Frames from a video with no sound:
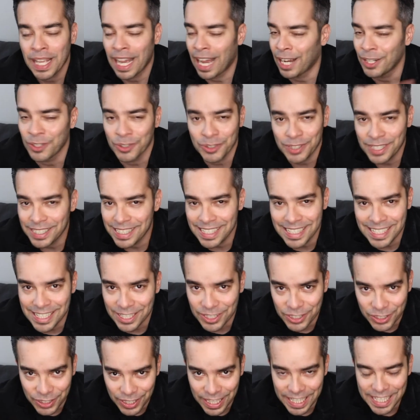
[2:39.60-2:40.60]
I know this is a
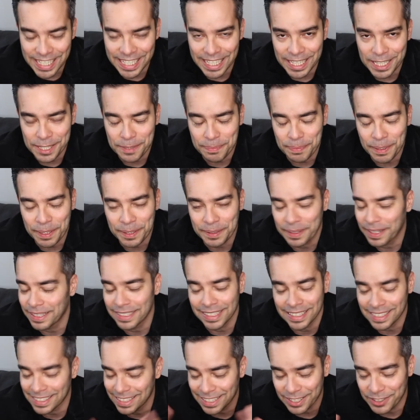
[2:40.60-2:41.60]
crazy
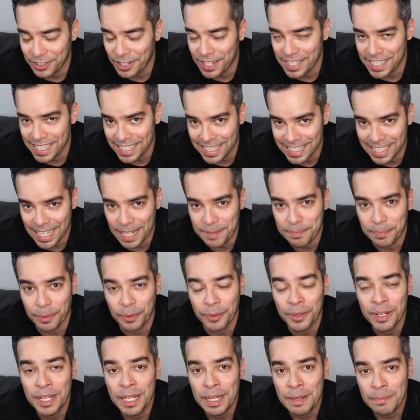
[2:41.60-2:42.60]
experience, this is a crazy
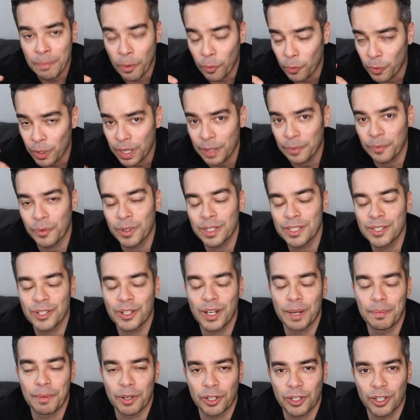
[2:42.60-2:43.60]
example, but what I want to
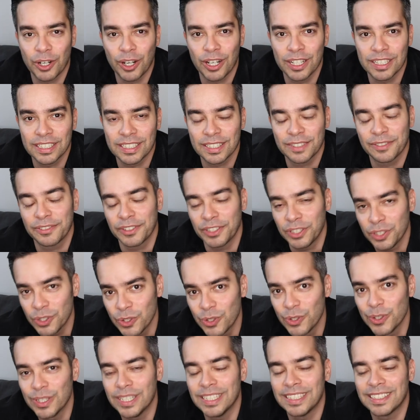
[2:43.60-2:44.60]
come across for
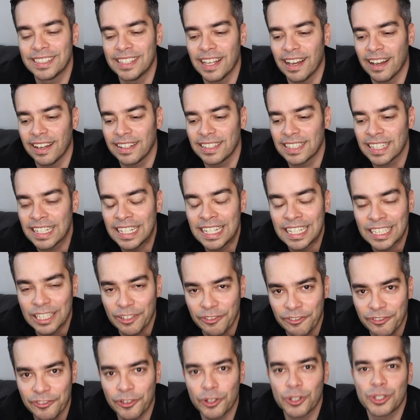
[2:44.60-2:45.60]
you is that
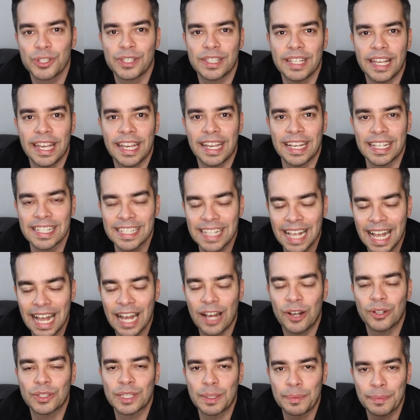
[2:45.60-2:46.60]
the first thing is
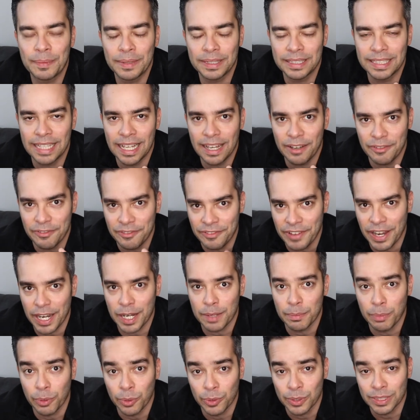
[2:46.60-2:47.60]
how the, that
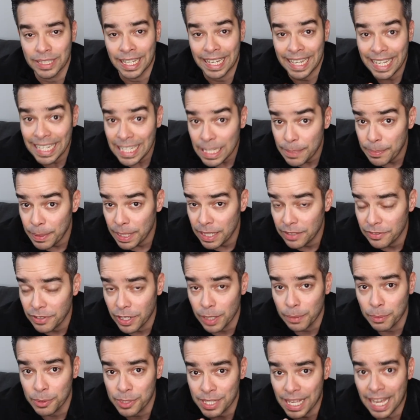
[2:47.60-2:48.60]
variable, that independent
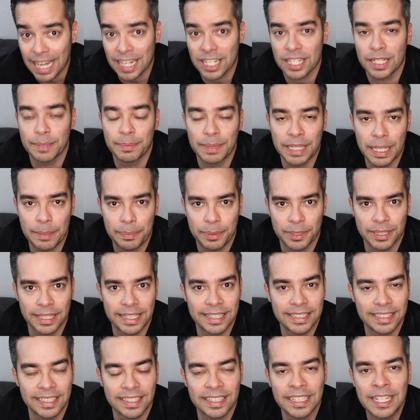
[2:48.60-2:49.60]
variable, is actually
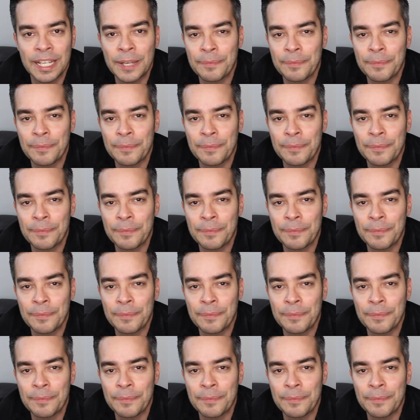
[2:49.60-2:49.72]
manipulated.